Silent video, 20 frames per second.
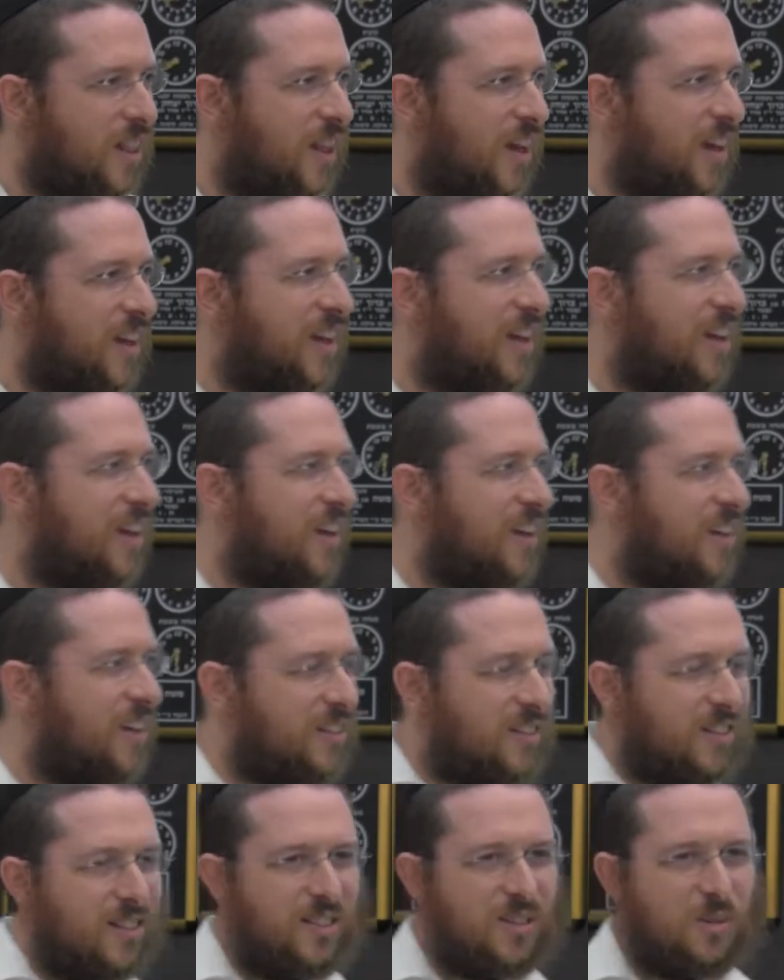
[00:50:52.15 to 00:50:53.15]
Like,
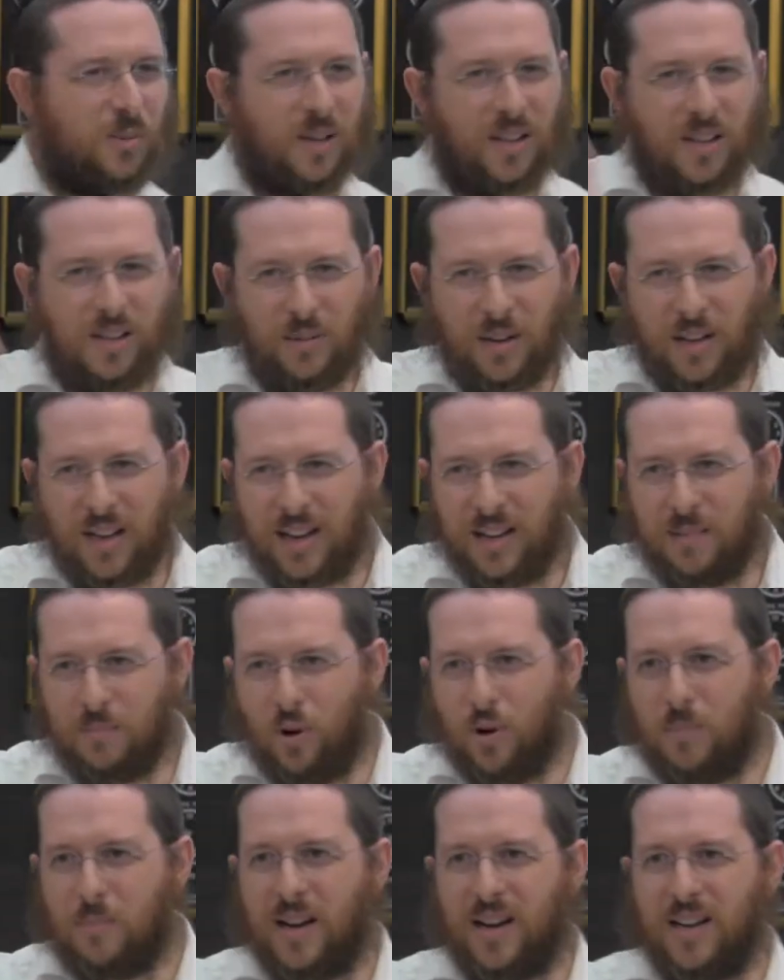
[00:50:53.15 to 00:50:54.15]
so we, are getting
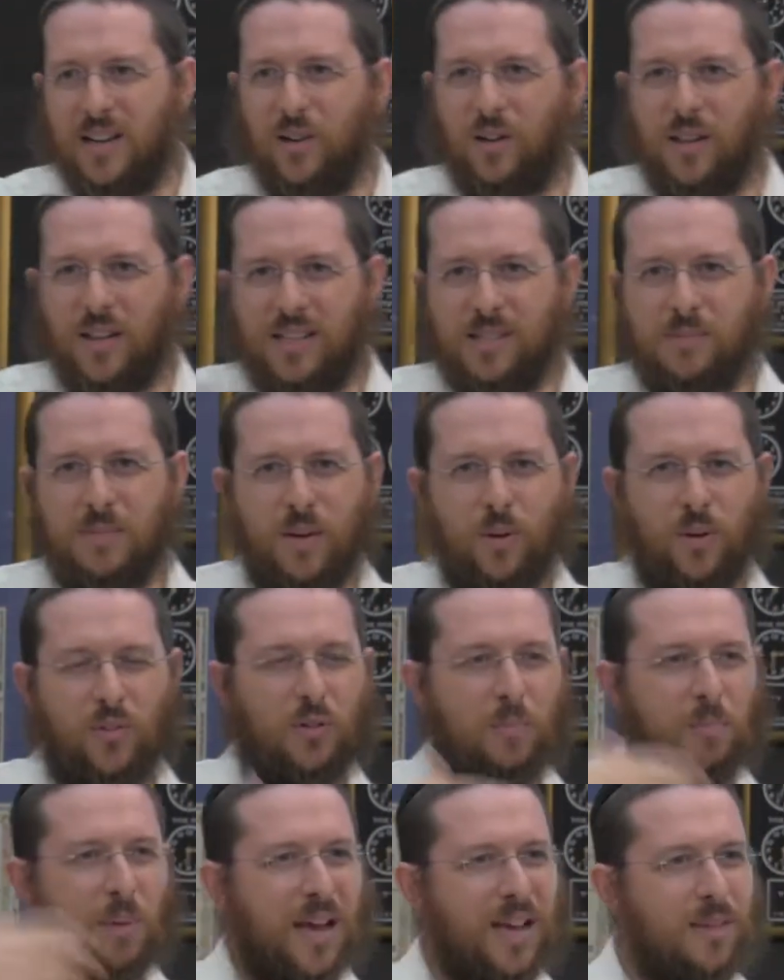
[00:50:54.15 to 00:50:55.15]
more money or less money. We have
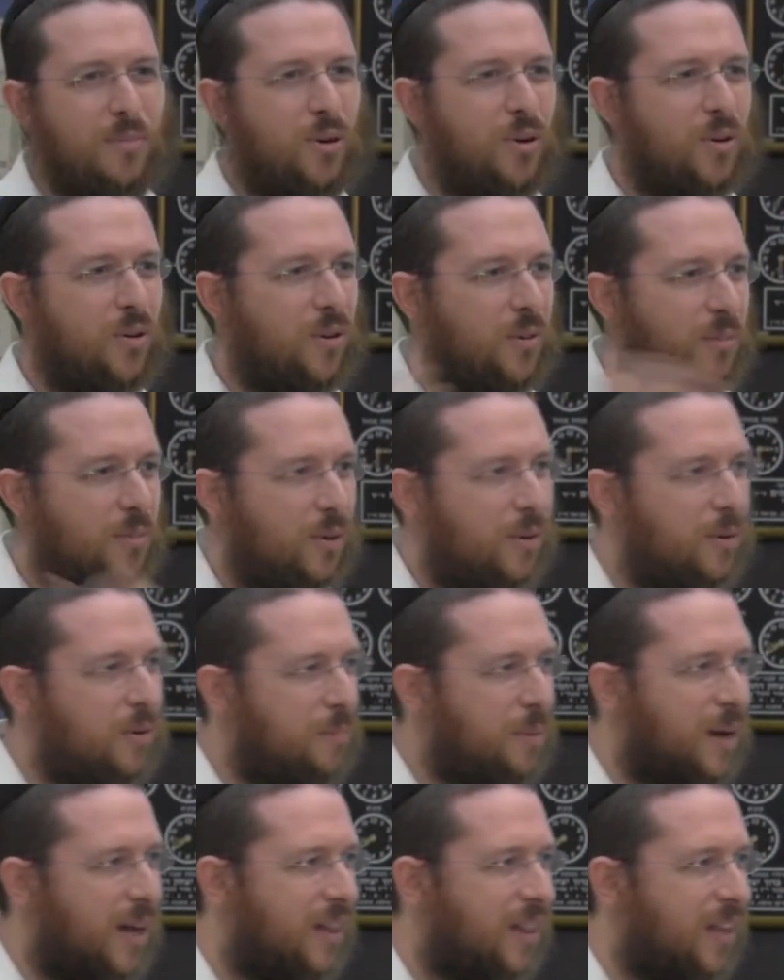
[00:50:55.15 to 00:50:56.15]
to pay more or,
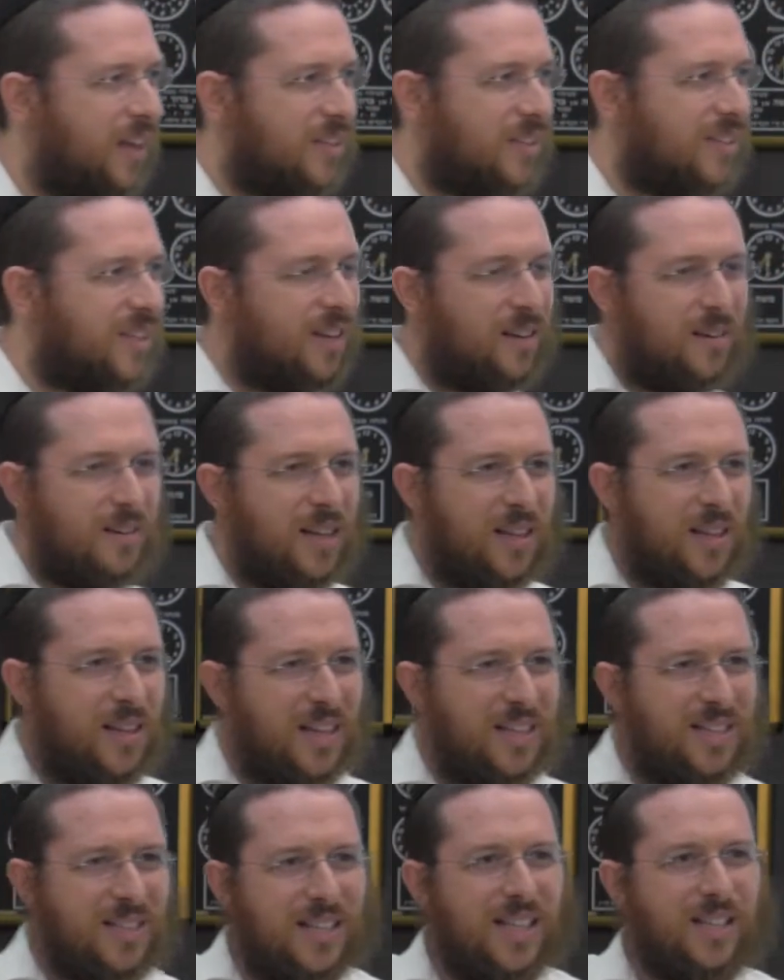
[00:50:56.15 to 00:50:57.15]
or pay less. Like that,
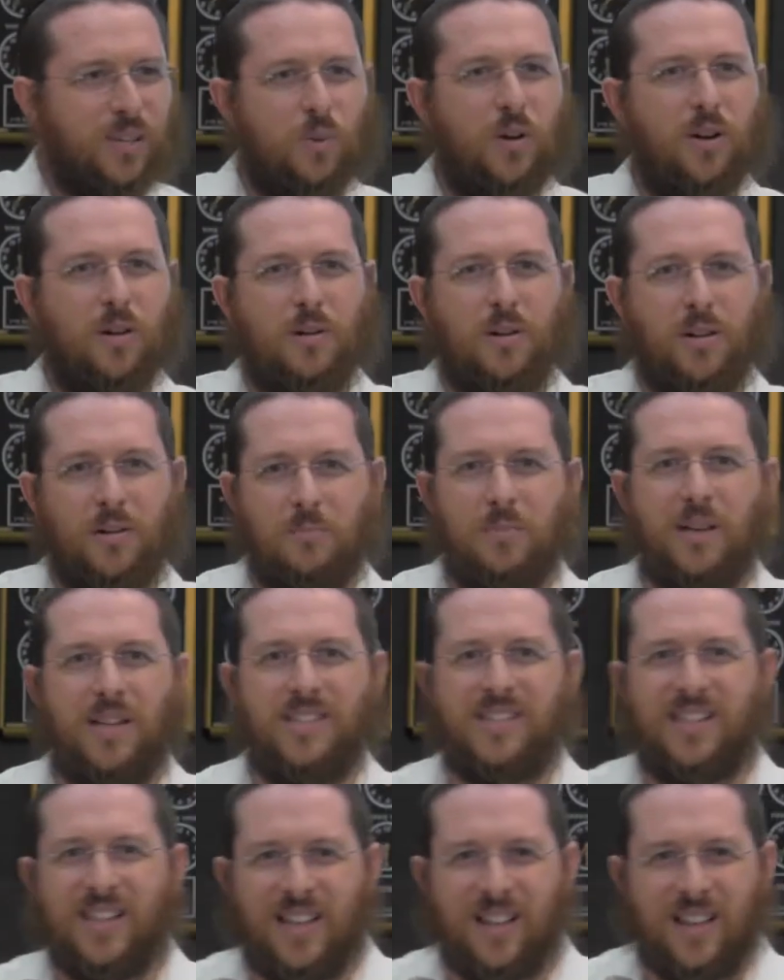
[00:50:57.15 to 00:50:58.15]
that's, that's what it, it
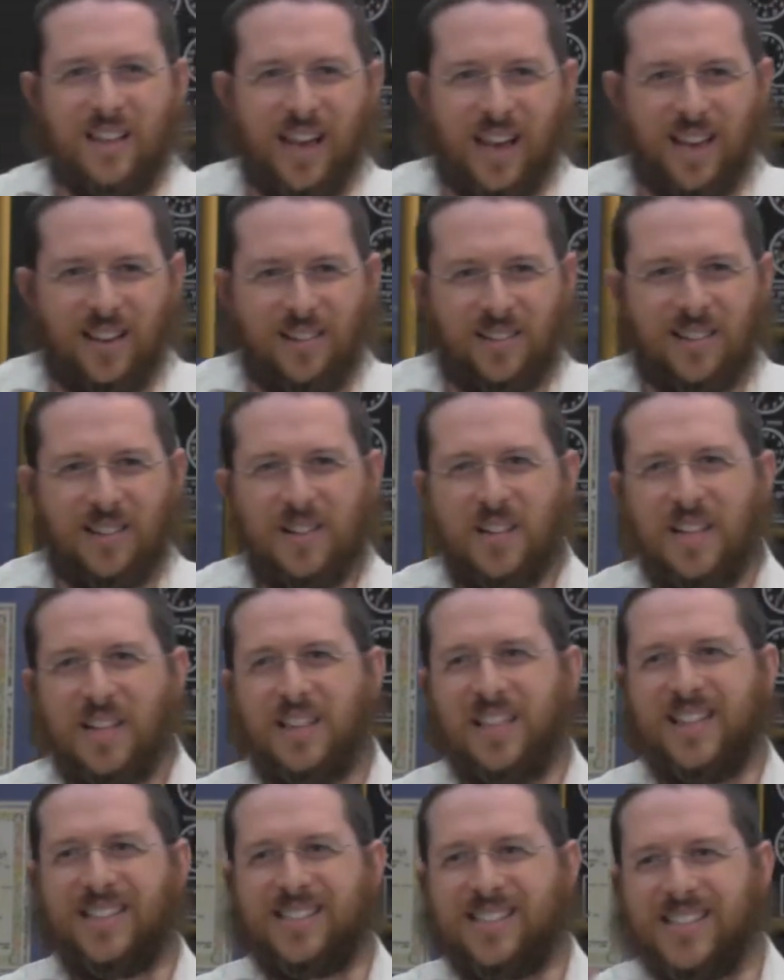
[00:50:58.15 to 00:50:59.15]
means in the, in the end.
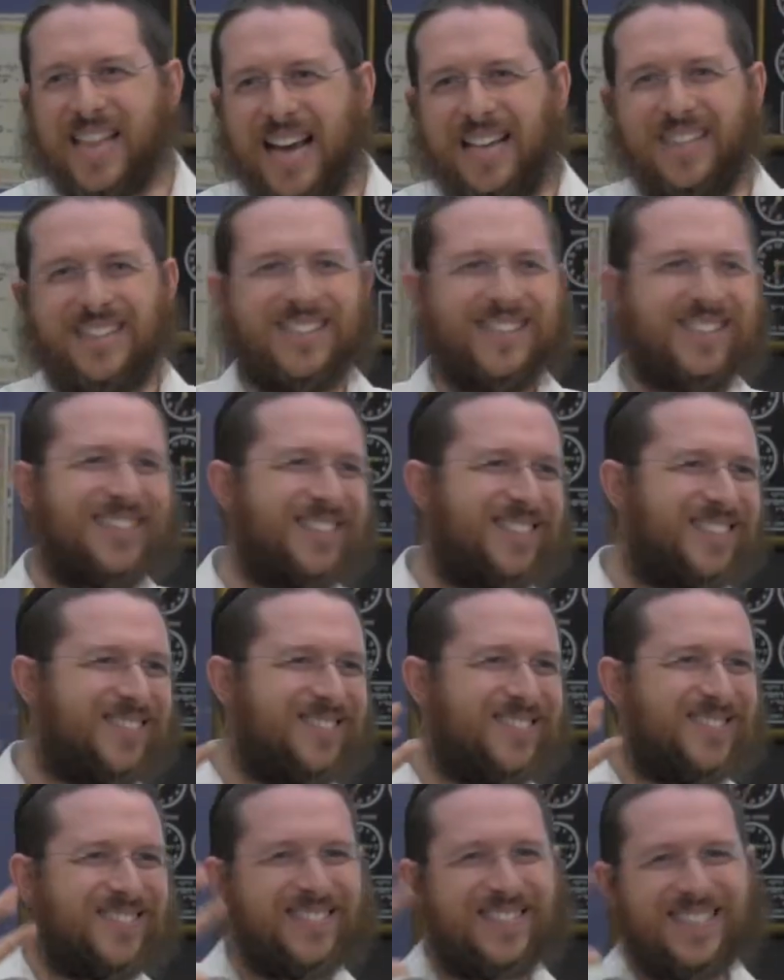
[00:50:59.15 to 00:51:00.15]
The exact
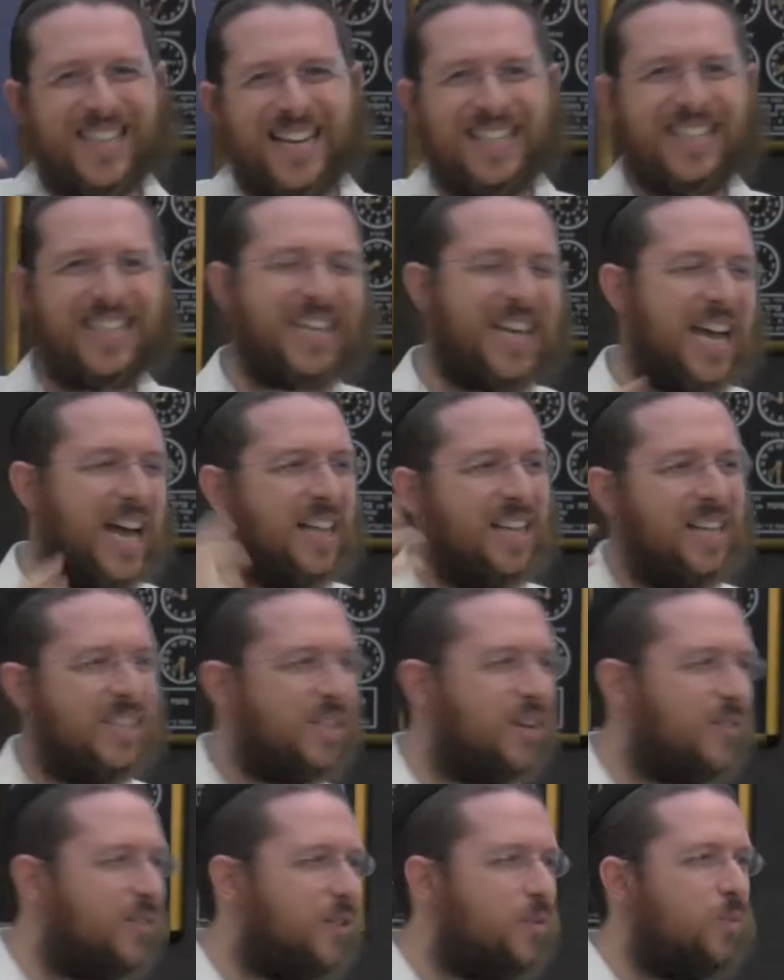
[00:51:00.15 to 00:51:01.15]

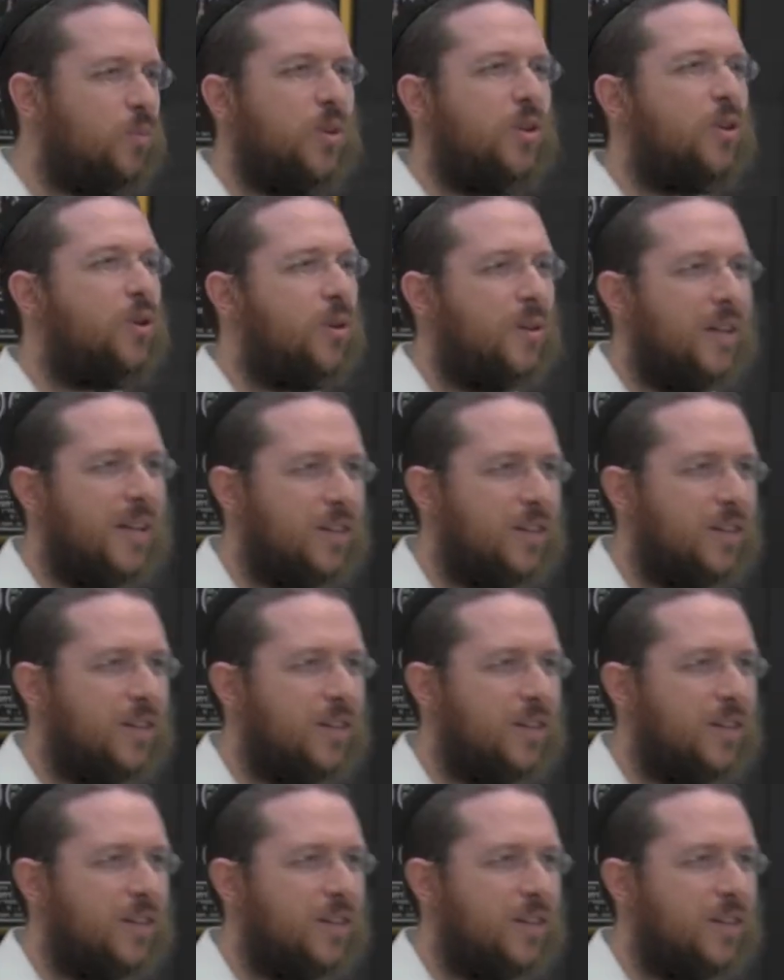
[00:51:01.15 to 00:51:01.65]
technicalities of it, we're not all